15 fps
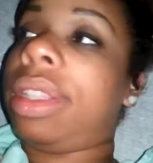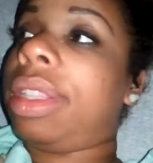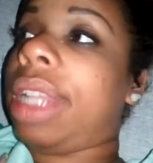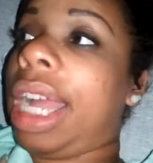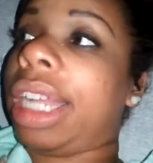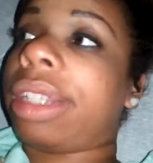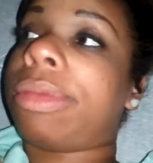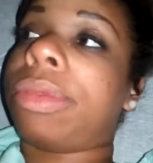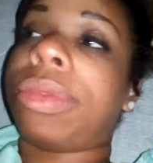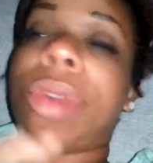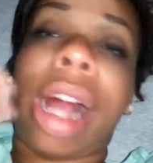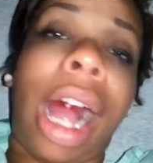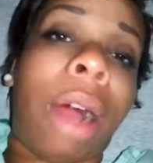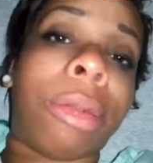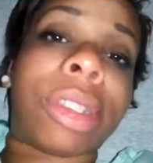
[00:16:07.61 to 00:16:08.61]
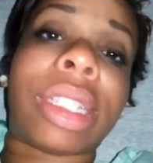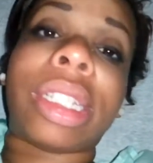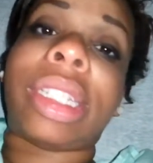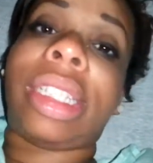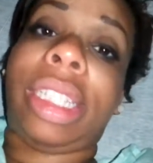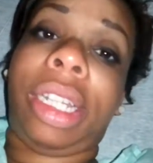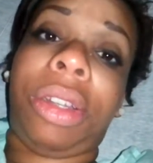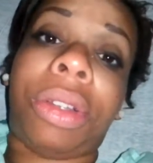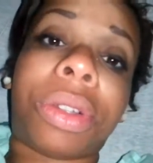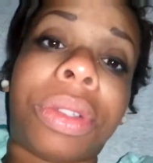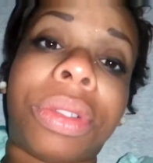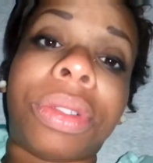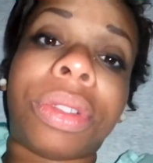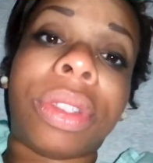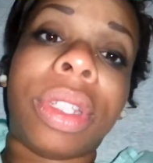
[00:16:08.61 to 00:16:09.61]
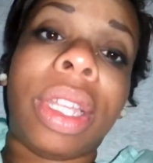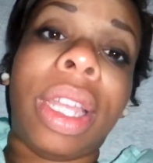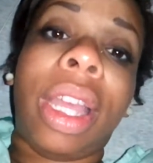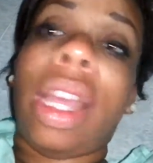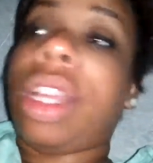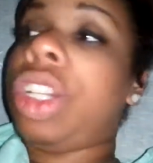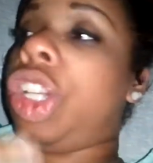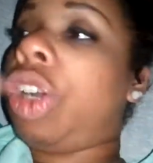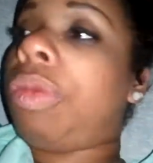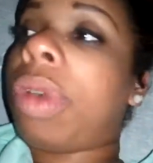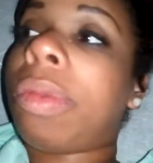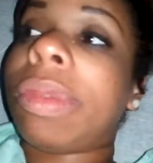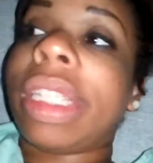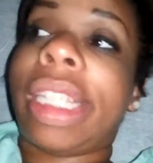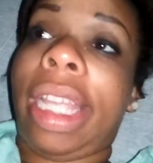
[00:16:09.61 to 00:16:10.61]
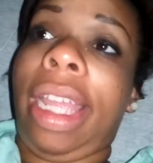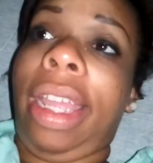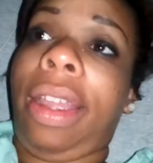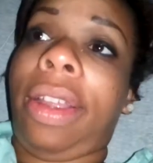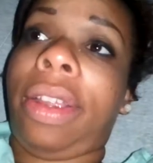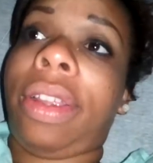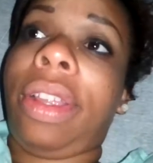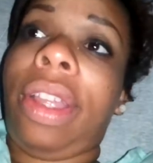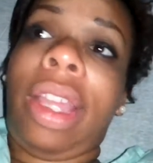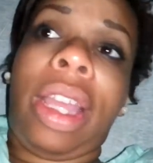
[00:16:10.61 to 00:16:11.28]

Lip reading: That I was hysterical. No one was here.